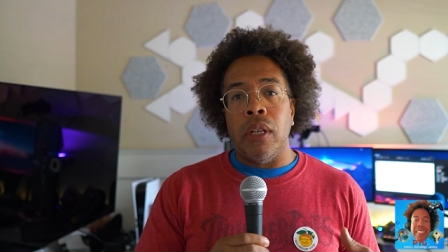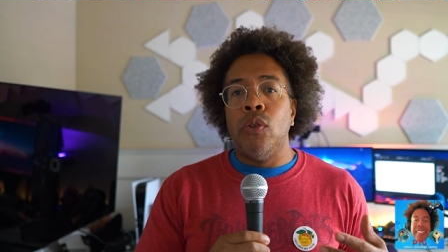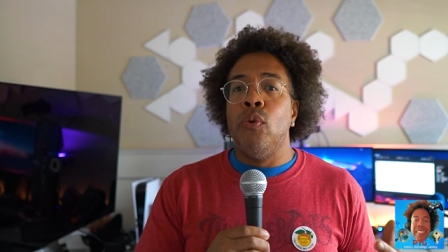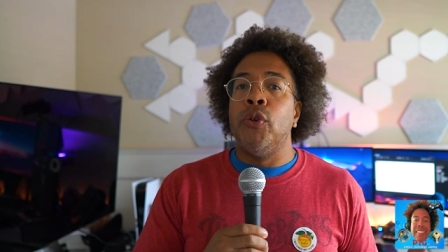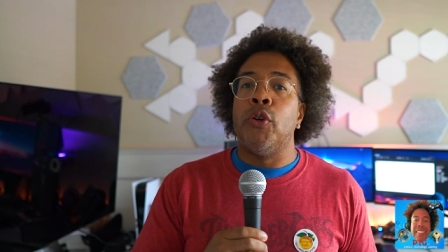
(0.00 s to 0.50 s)

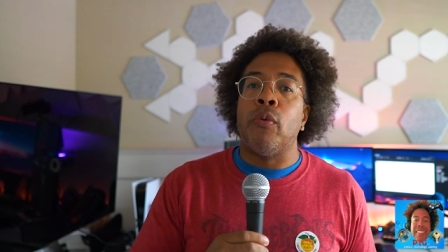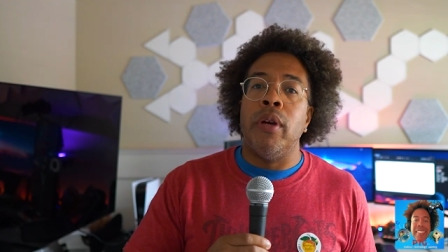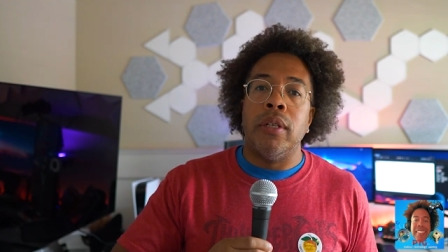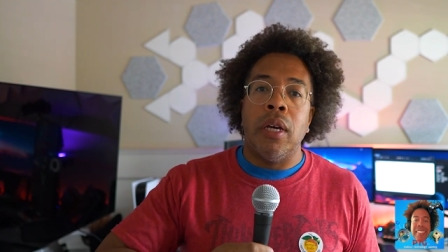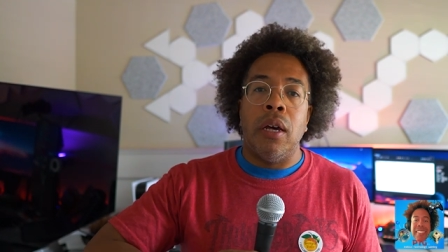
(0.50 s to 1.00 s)
to a
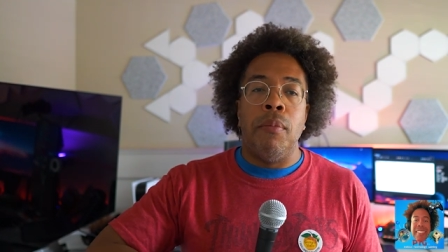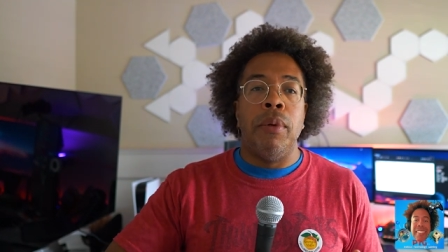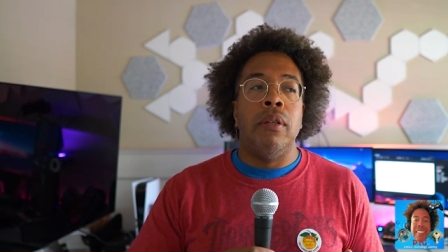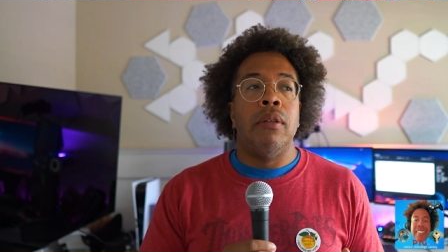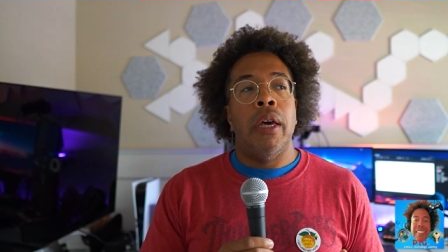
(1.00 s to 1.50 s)
degree because I, I,
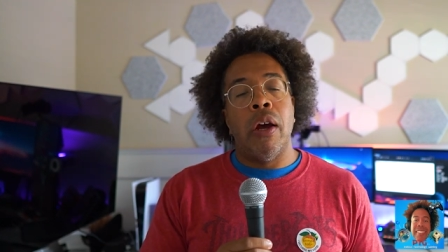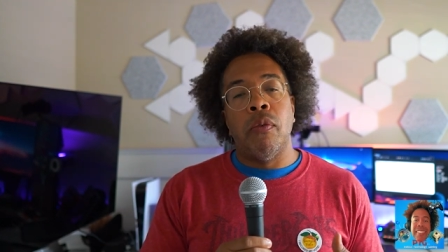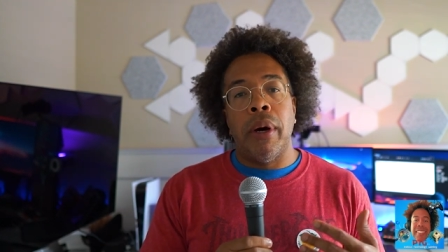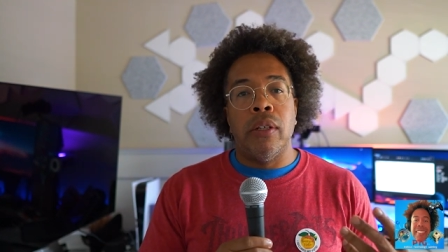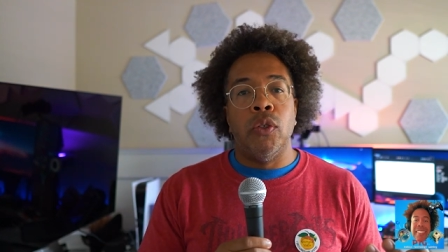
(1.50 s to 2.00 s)
mean
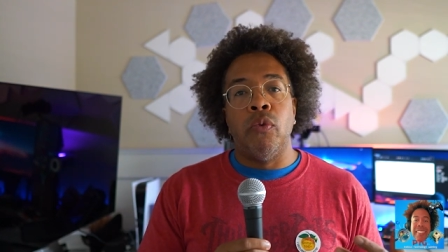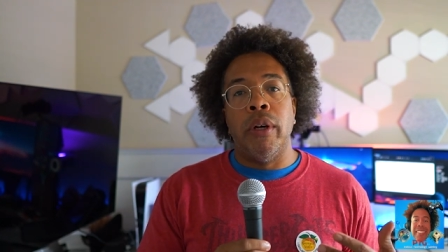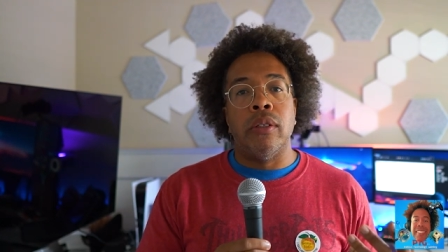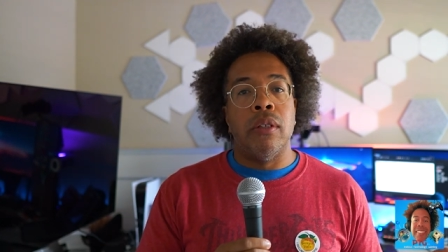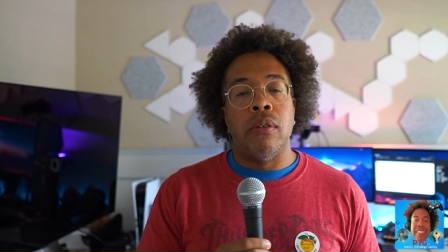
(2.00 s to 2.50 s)
everybody's
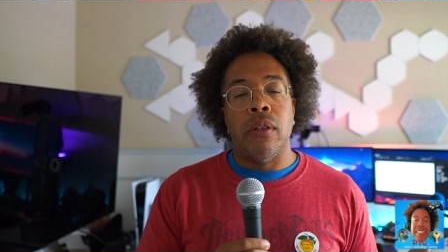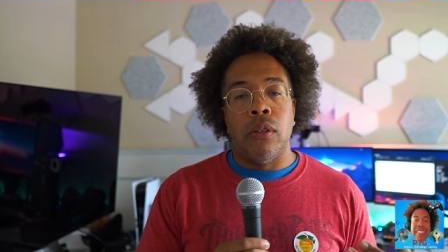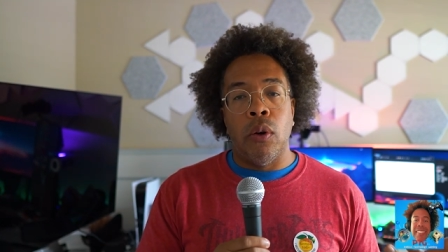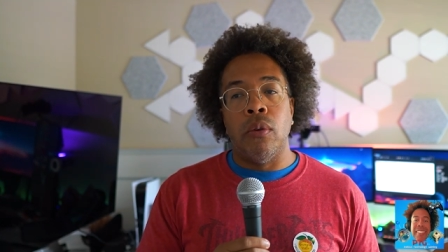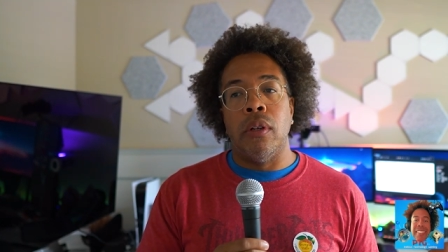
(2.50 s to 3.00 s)
situation is, is,
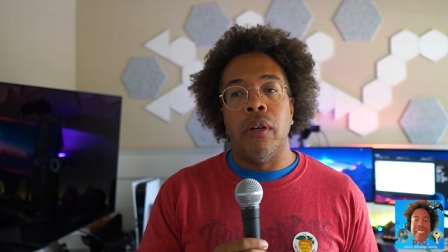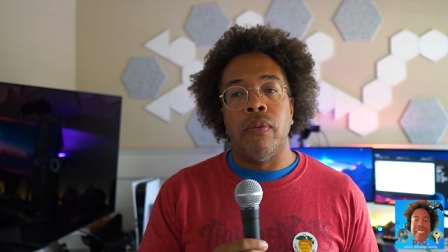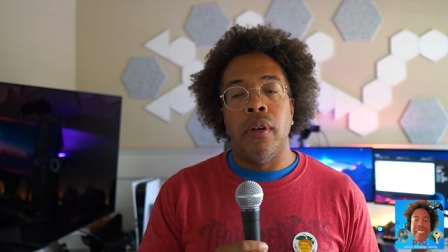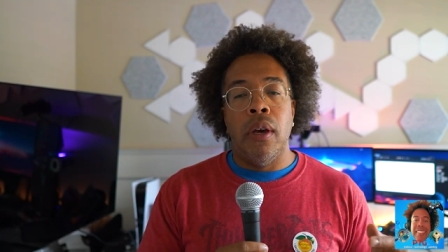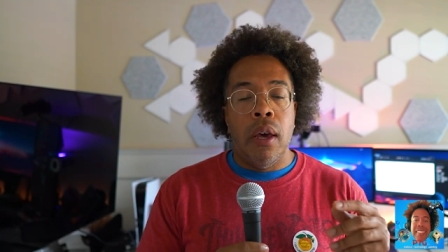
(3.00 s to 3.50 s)
totally
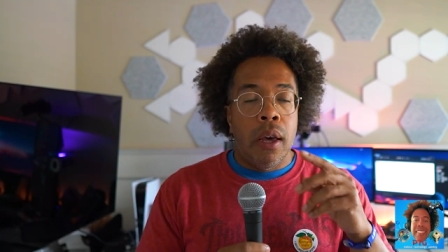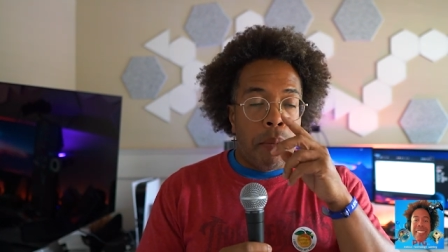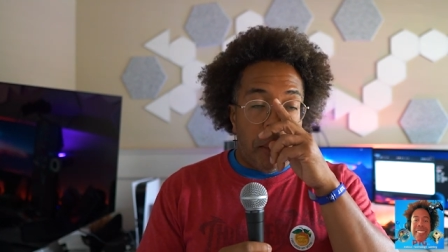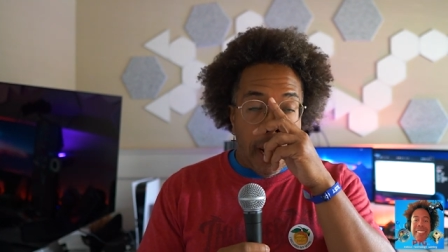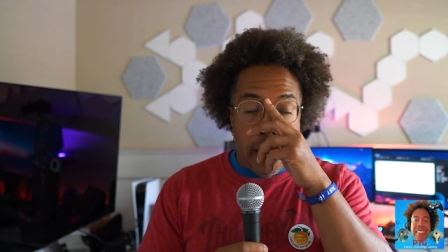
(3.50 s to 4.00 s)
different
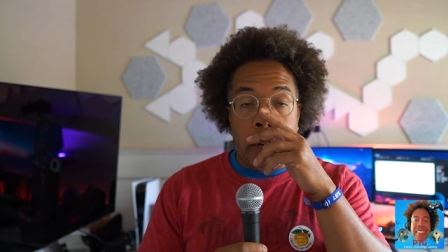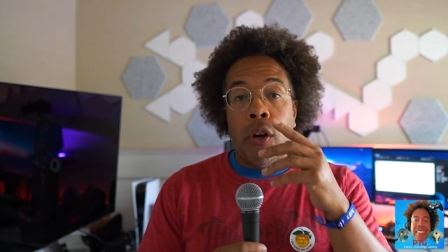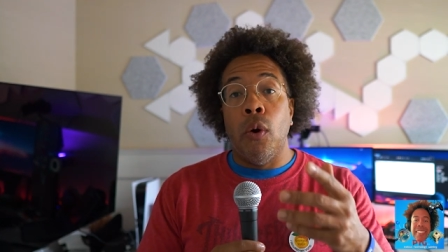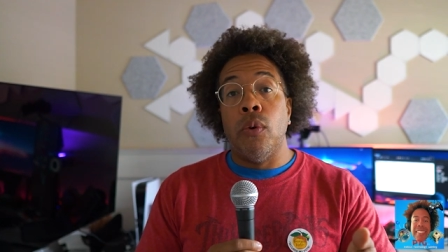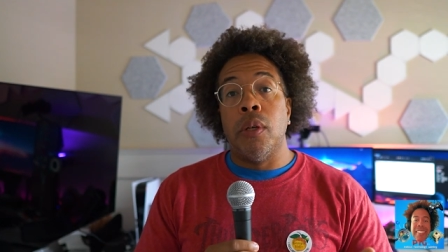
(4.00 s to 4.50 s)
but i know